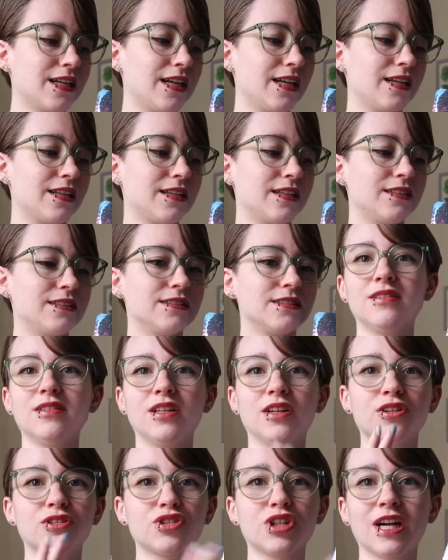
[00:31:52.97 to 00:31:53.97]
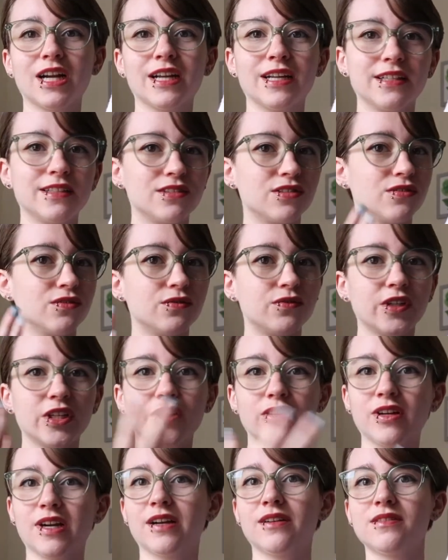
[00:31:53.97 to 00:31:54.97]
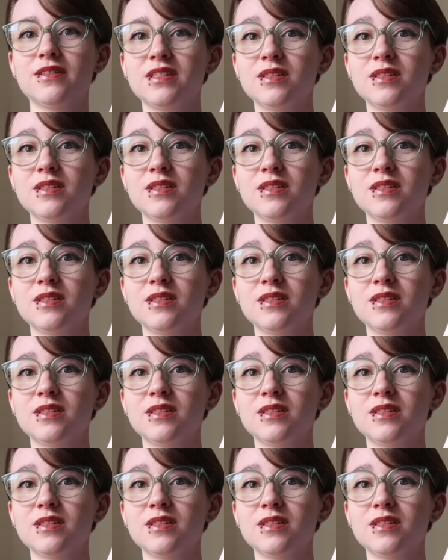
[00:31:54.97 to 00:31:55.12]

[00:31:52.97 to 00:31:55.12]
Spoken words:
and they're trying to figure out